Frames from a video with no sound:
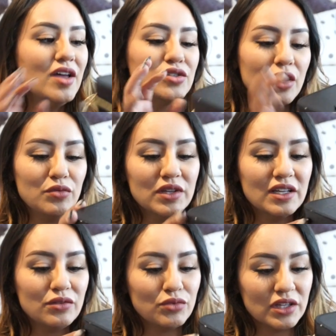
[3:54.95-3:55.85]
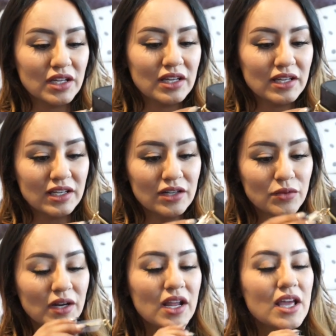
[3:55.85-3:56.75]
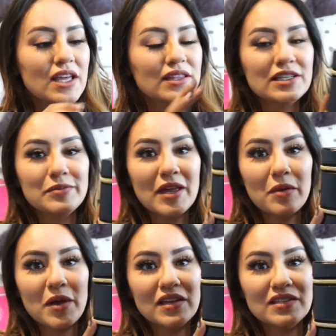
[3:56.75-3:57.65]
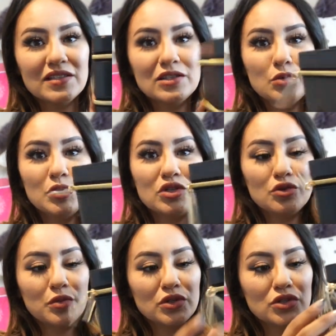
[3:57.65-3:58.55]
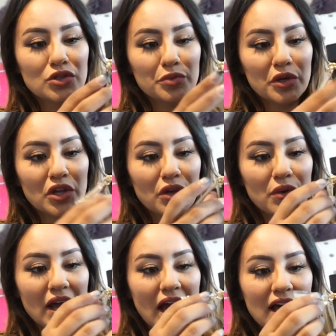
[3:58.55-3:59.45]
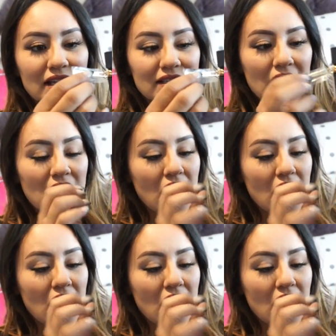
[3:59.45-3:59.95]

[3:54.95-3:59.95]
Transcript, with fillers: So I really, really needed one. This makeup case is super, super, super cute. It has